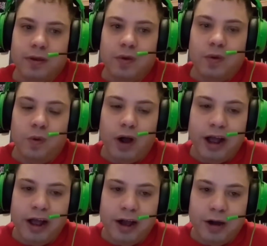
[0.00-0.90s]

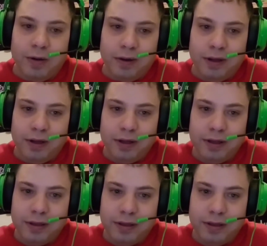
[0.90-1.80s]
Well,
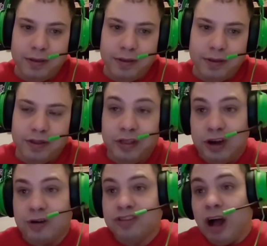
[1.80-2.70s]

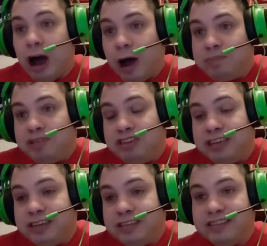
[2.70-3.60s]
there's
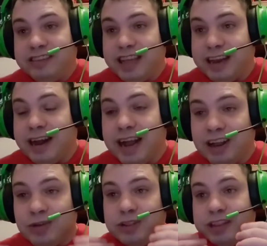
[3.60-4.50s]
options that I
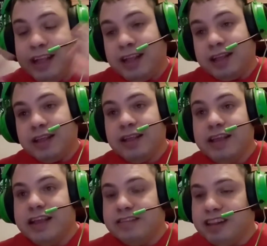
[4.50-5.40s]
could think.
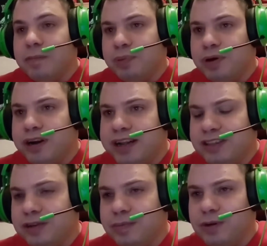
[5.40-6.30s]
It's not
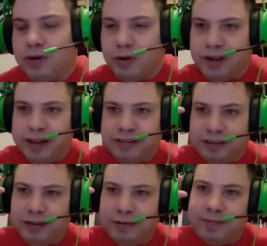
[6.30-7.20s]
predictable, or it's
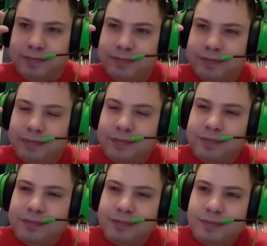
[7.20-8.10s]
a
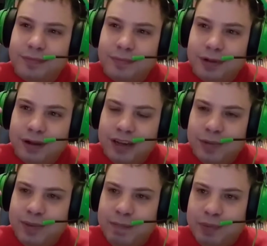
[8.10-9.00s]
little
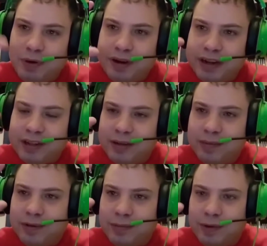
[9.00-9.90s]
bit
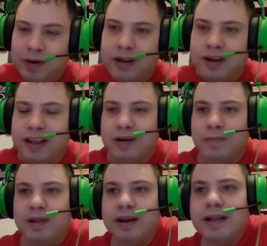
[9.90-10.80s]
predictable, more a little
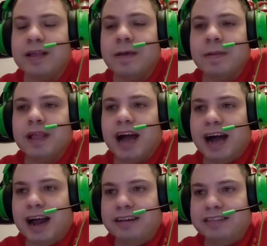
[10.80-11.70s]
bit.
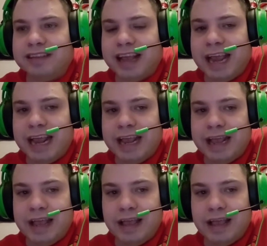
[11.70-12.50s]
I say